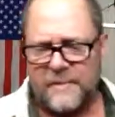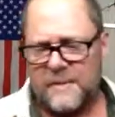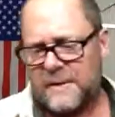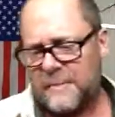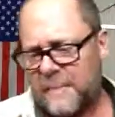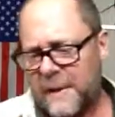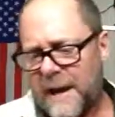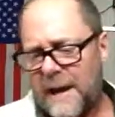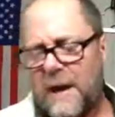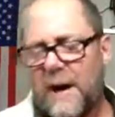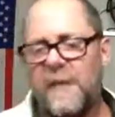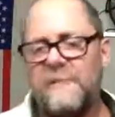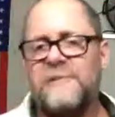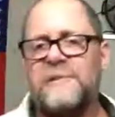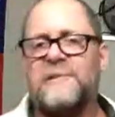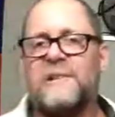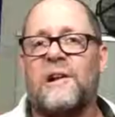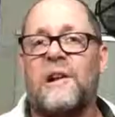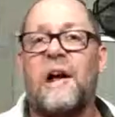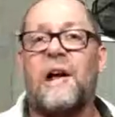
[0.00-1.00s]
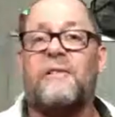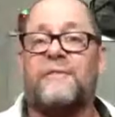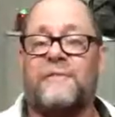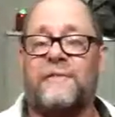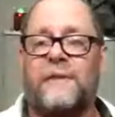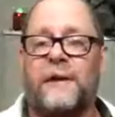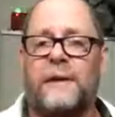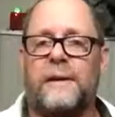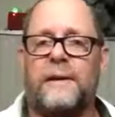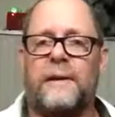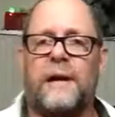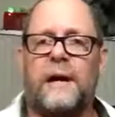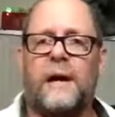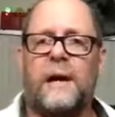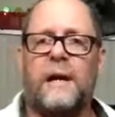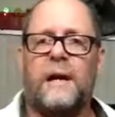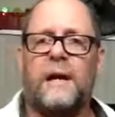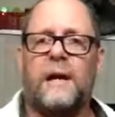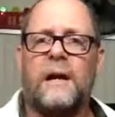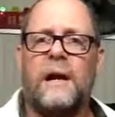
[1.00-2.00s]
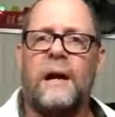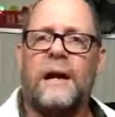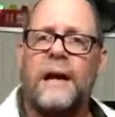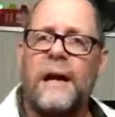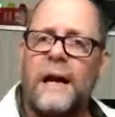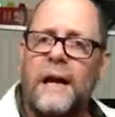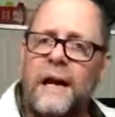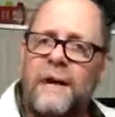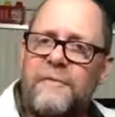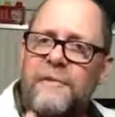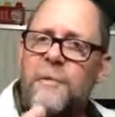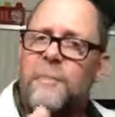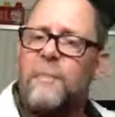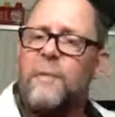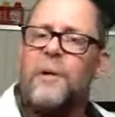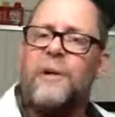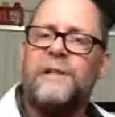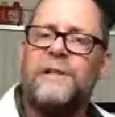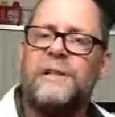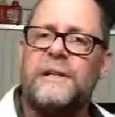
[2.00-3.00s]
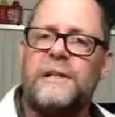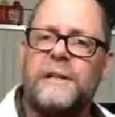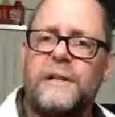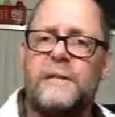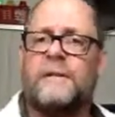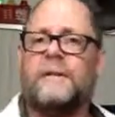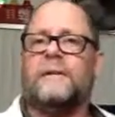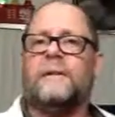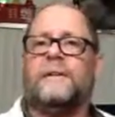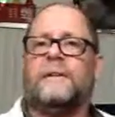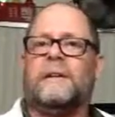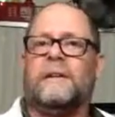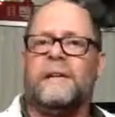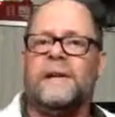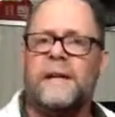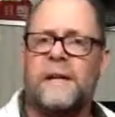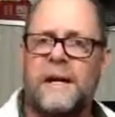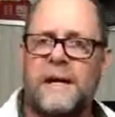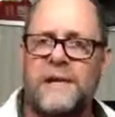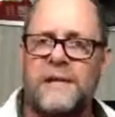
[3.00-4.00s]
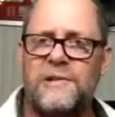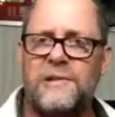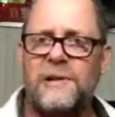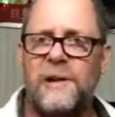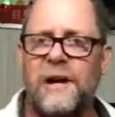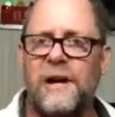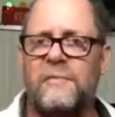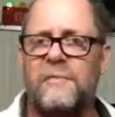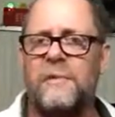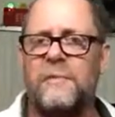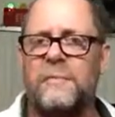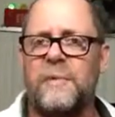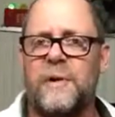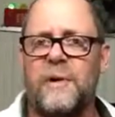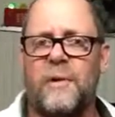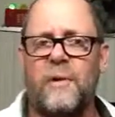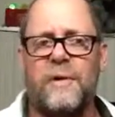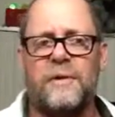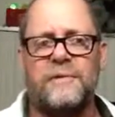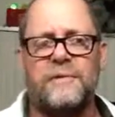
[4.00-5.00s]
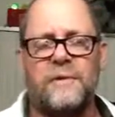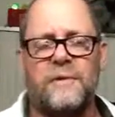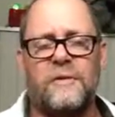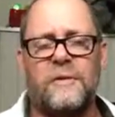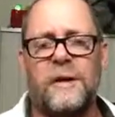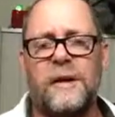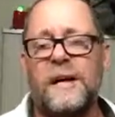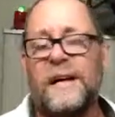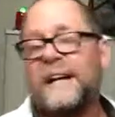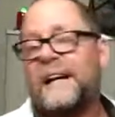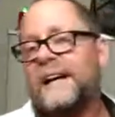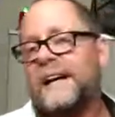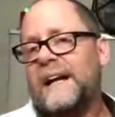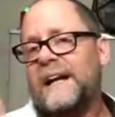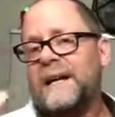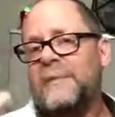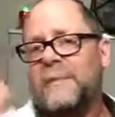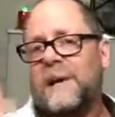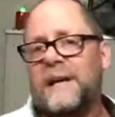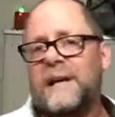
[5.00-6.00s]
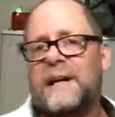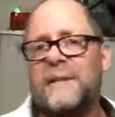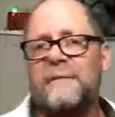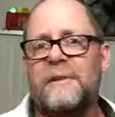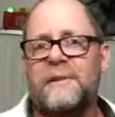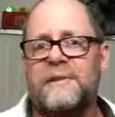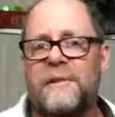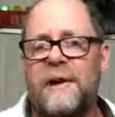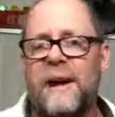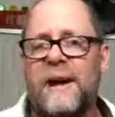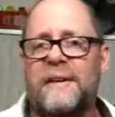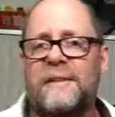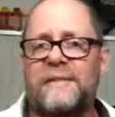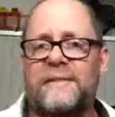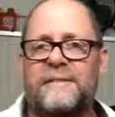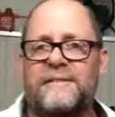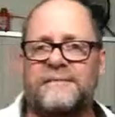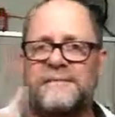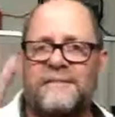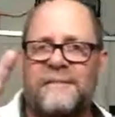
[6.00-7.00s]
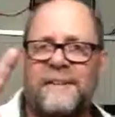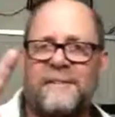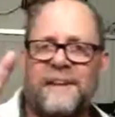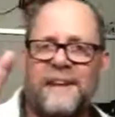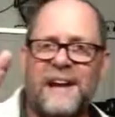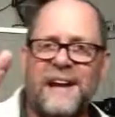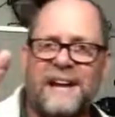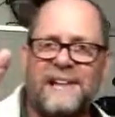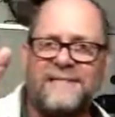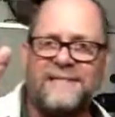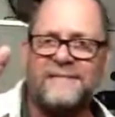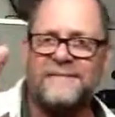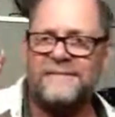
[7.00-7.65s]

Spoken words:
the bag offers a lot of fun. And again, if you push it, it gets your head movement going. So anyway, give it a try. Have a good night.